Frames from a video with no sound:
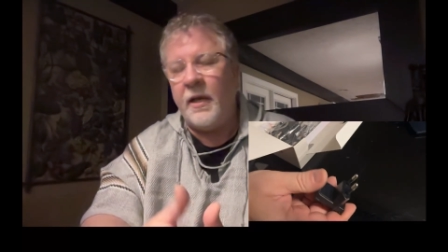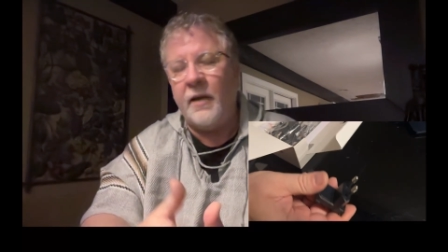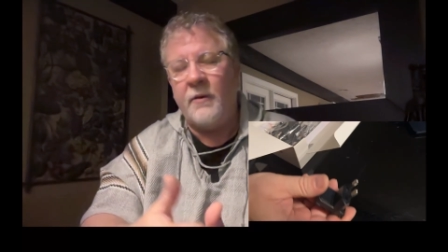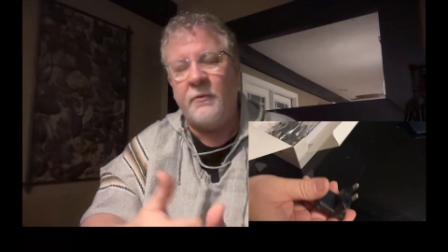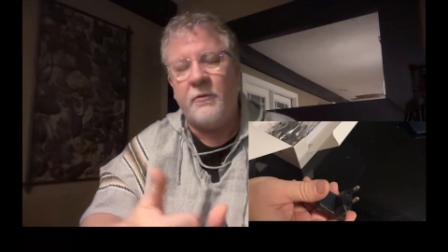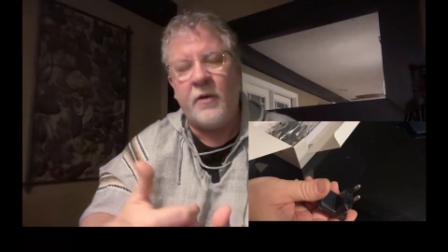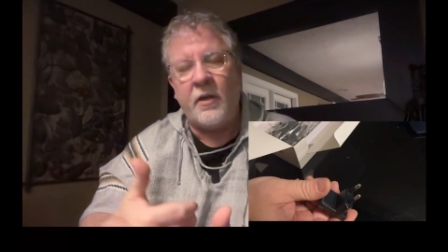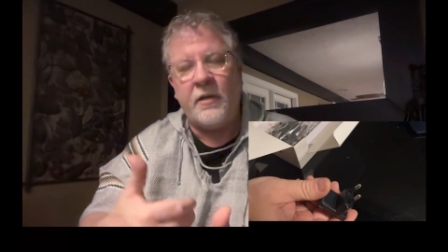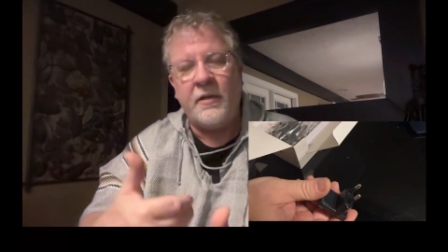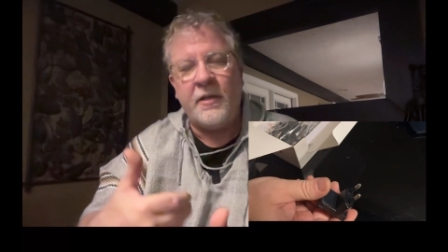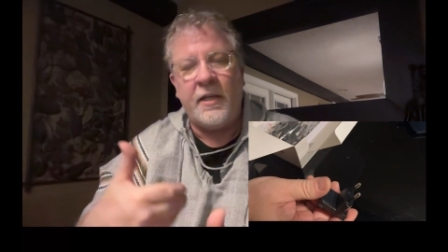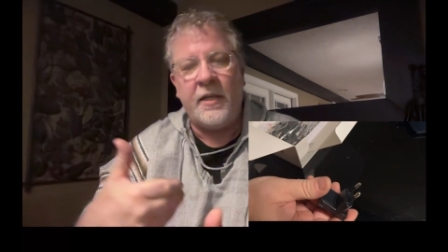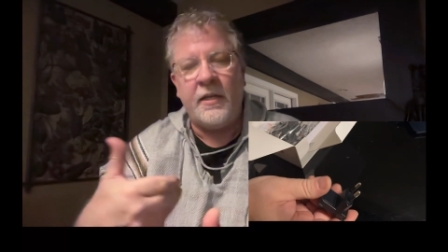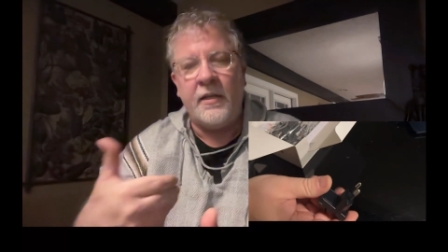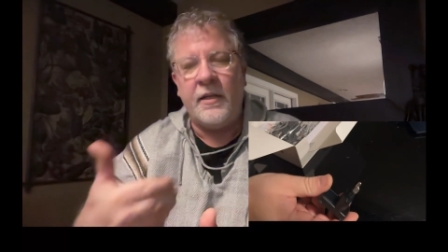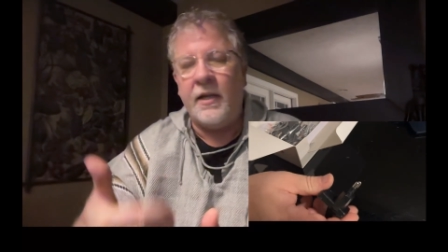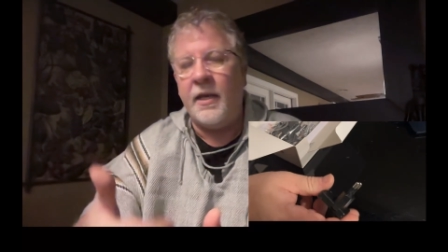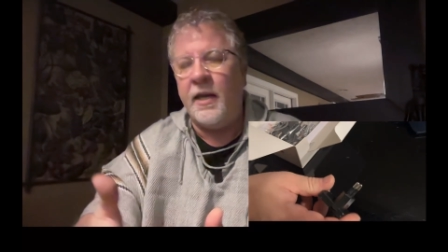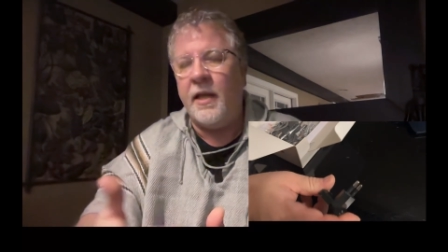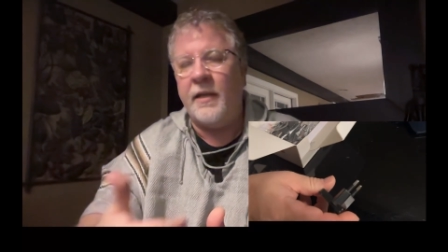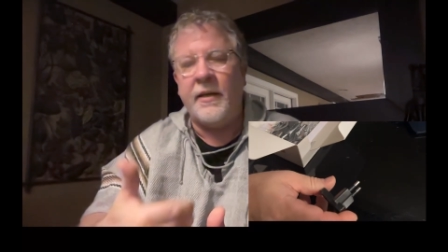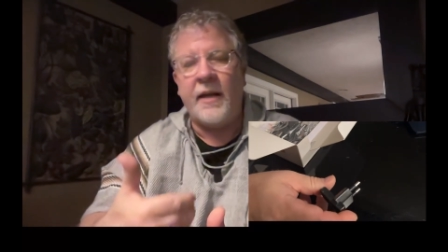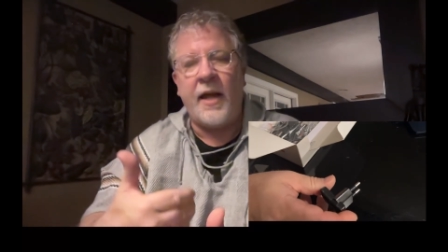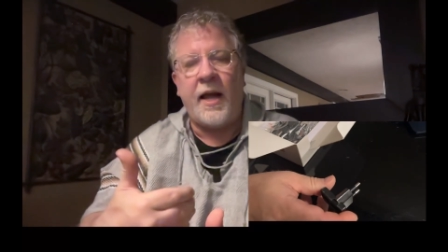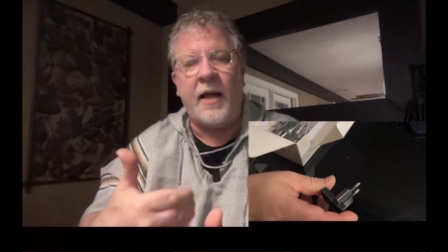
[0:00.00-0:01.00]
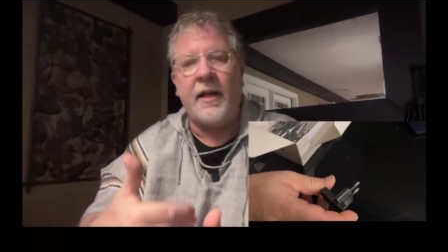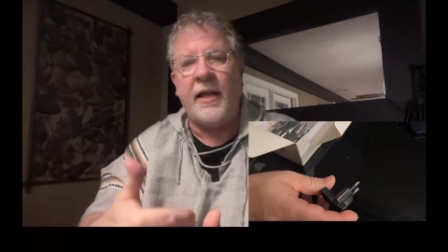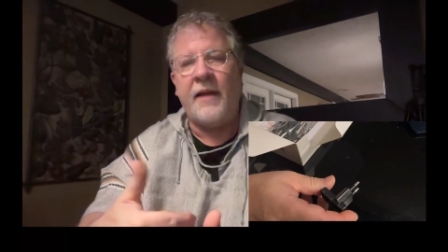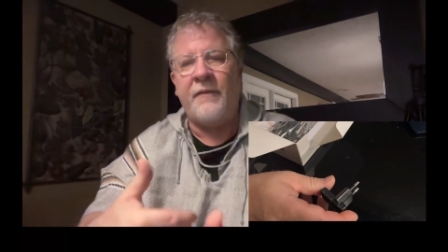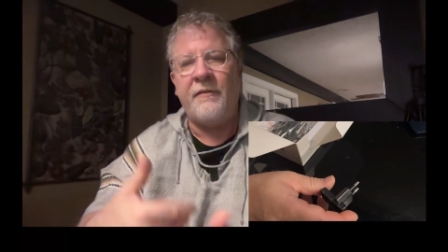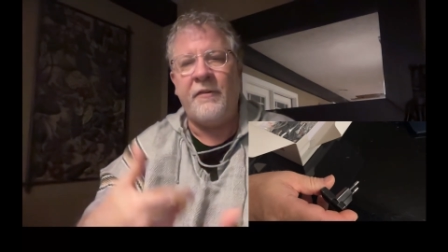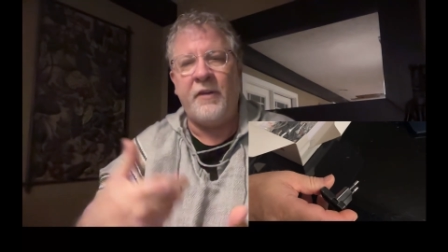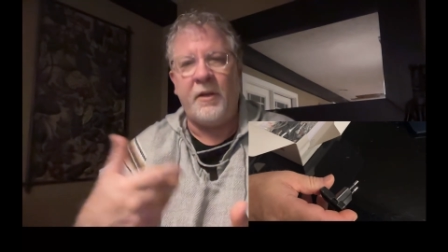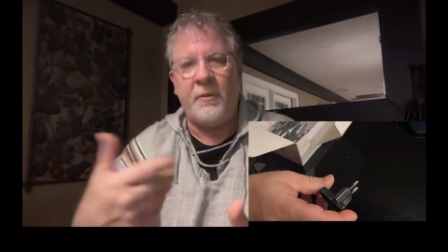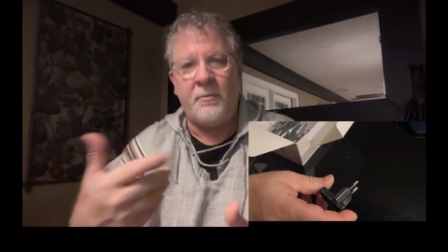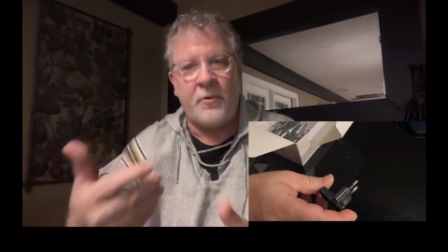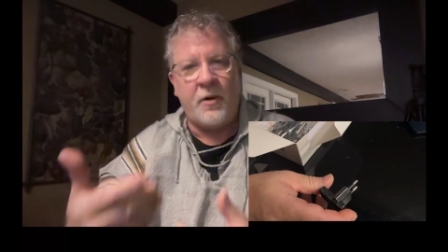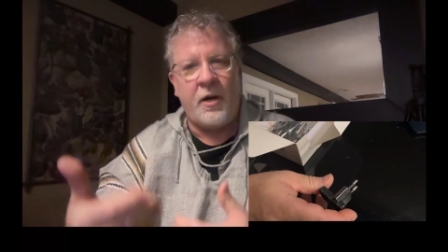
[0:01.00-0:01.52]
and run Nina and not have
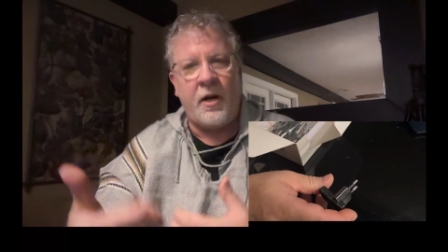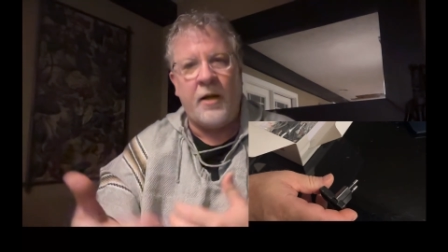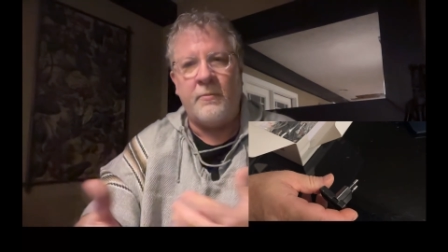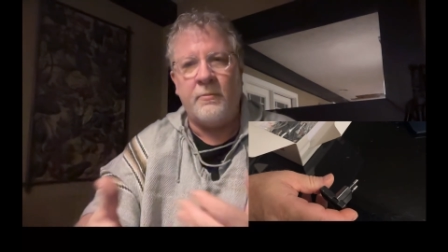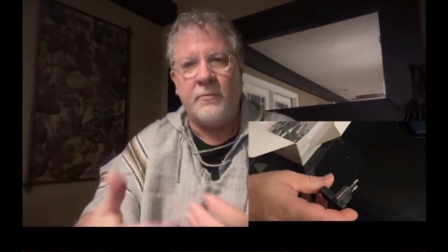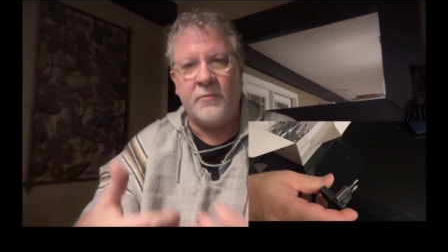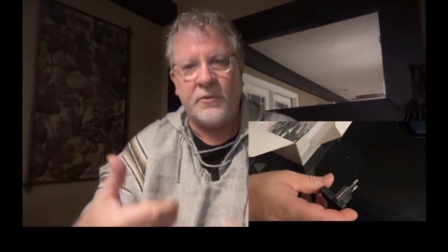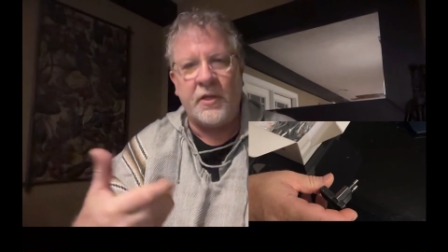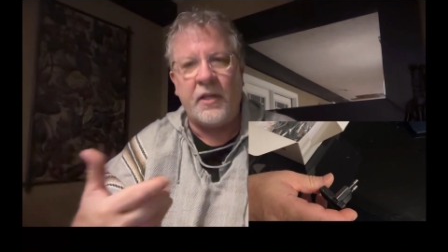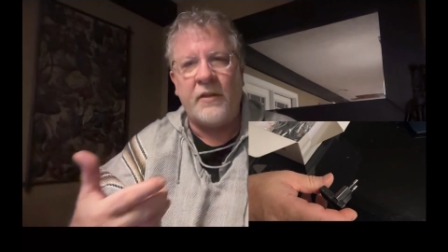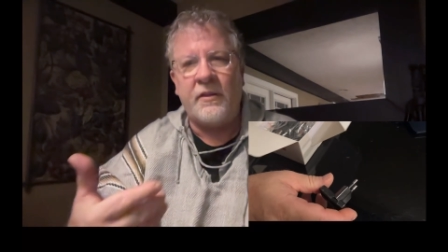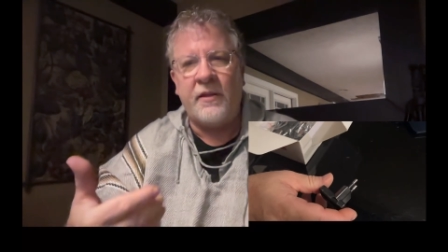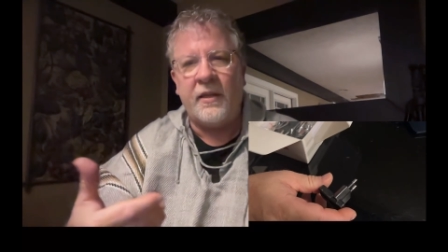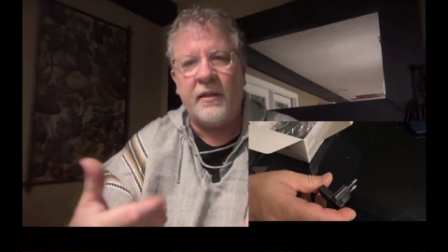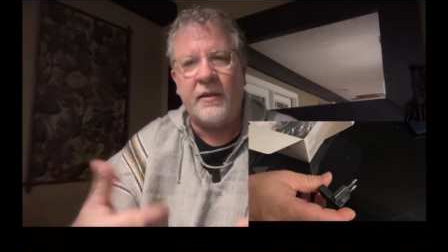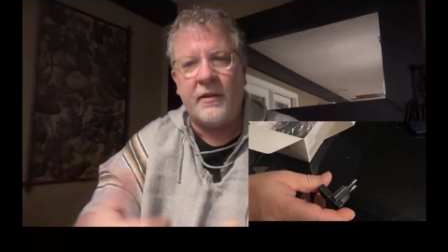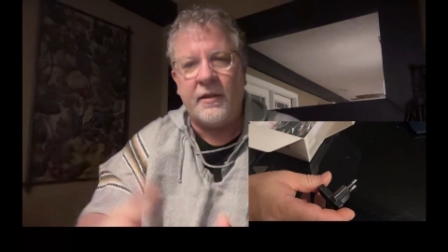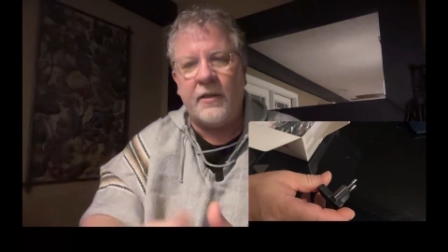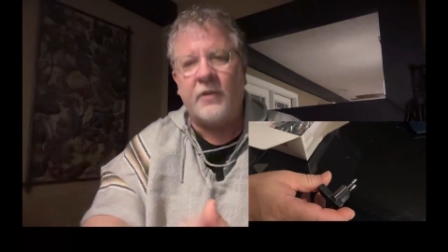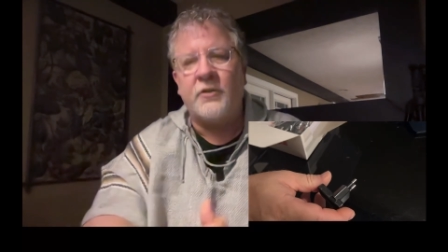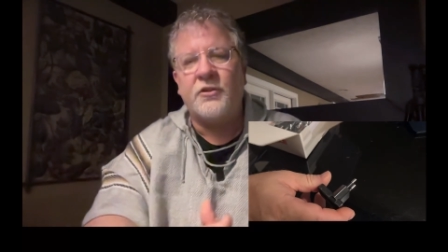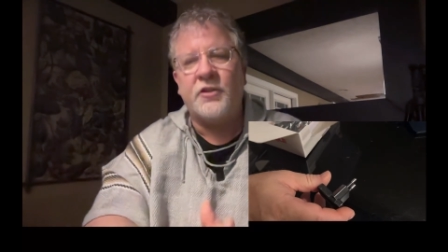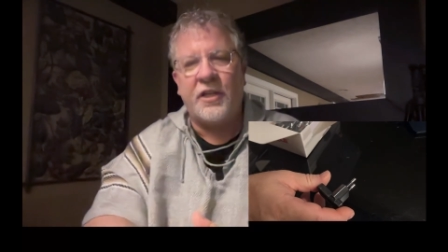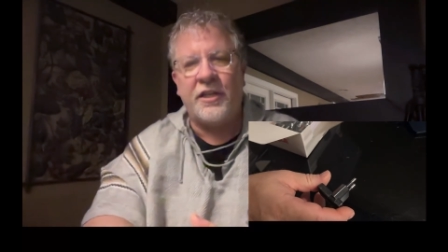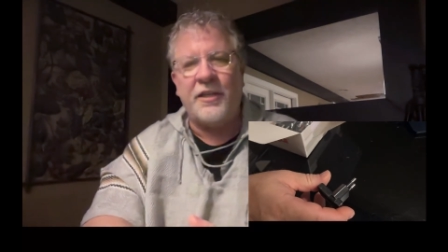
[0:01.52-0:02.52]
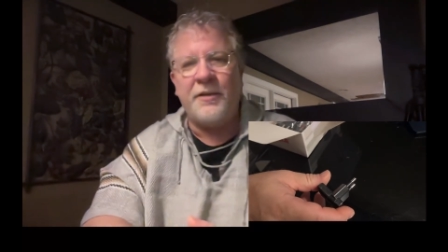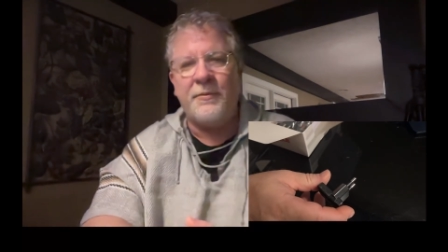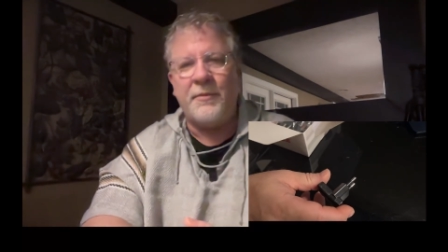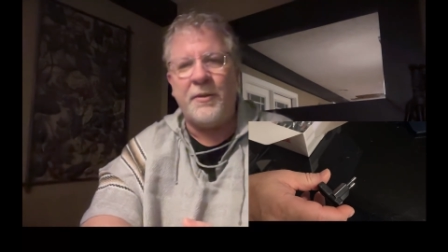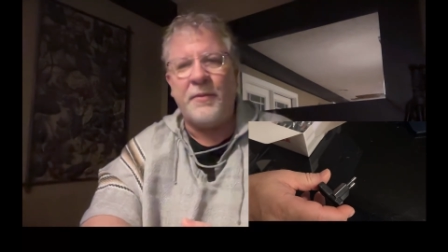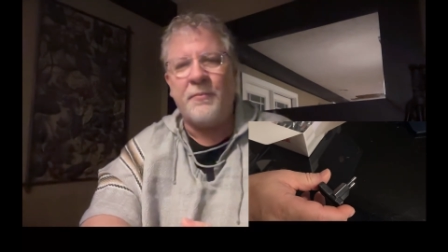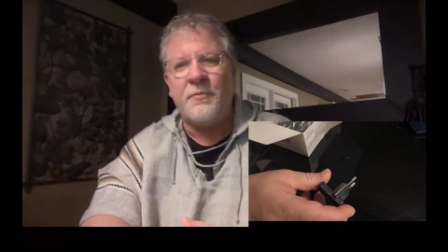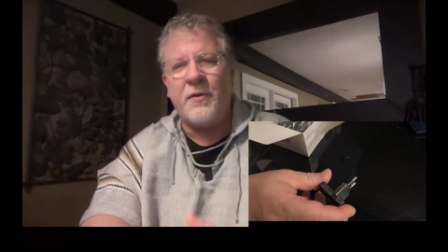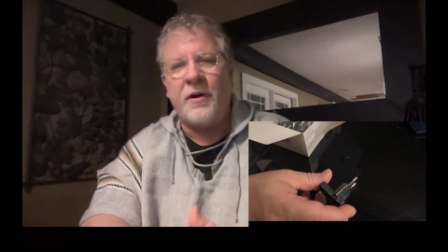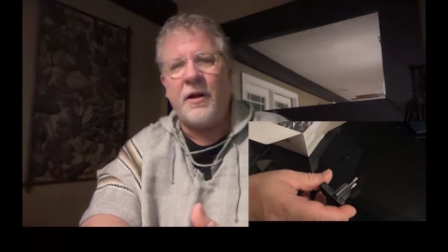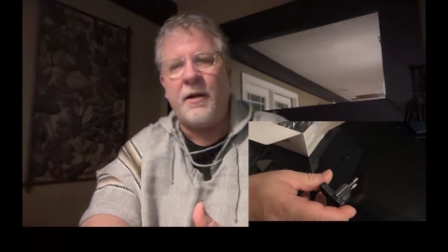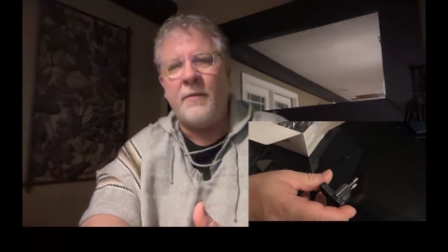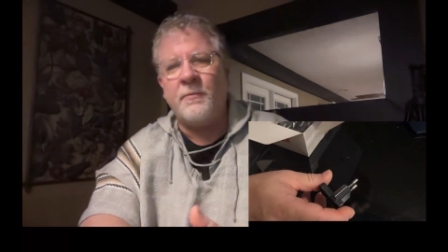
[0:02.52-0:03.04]
any problems. I think there's going to be
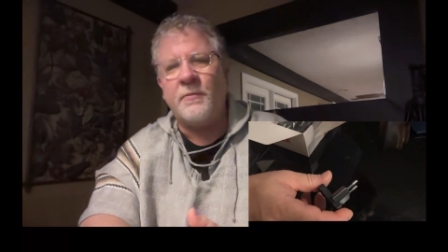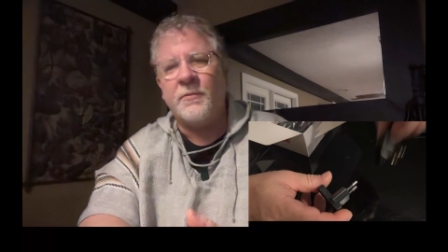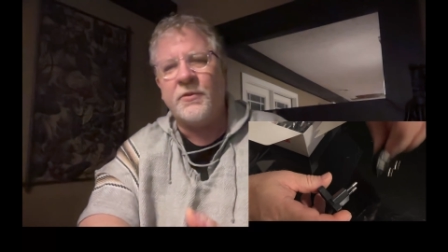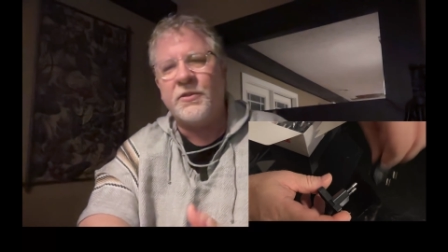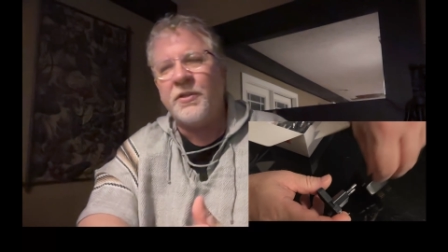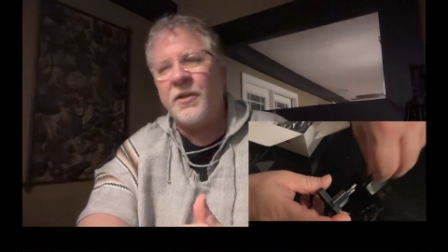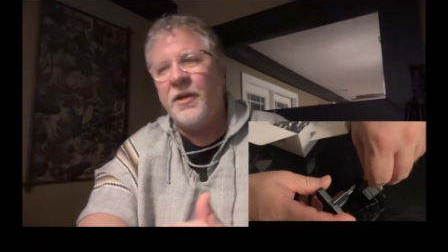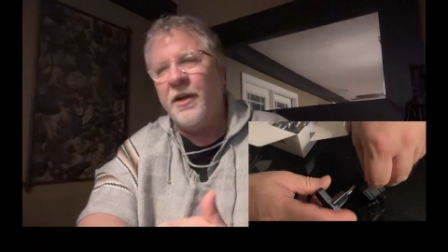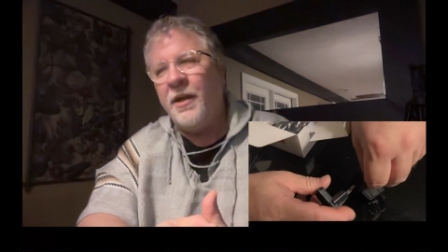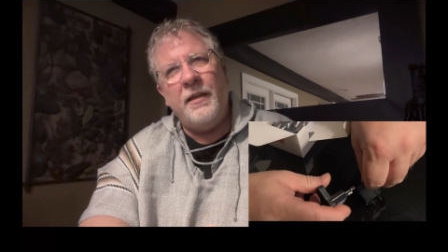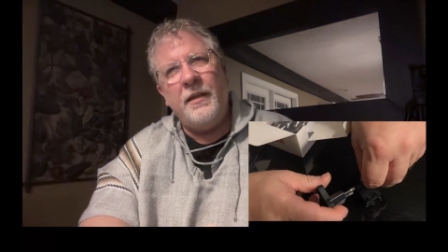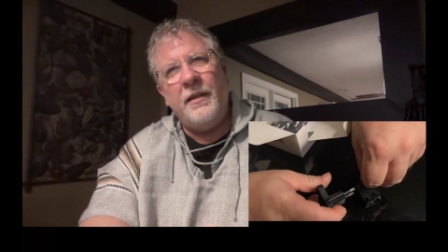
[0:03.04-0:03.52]
problems.